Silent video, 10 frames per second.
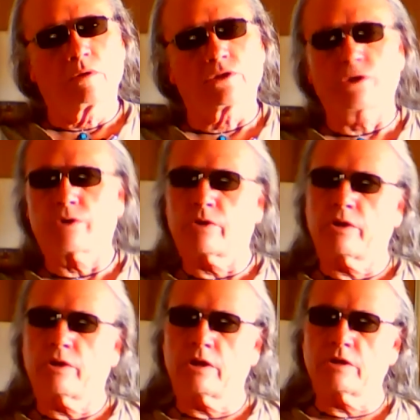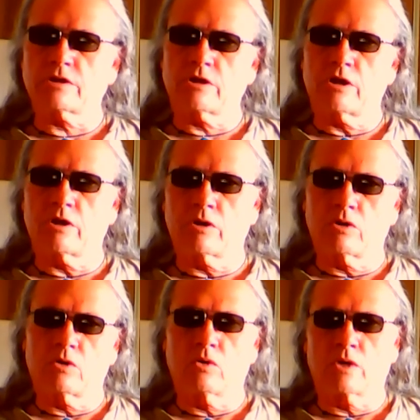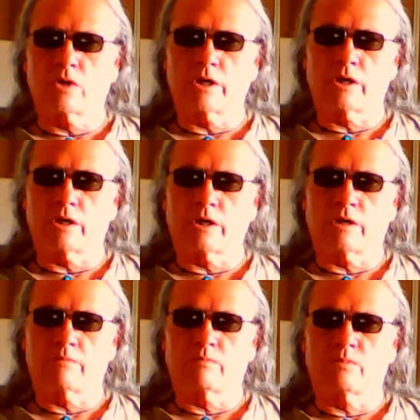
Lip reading: so there is no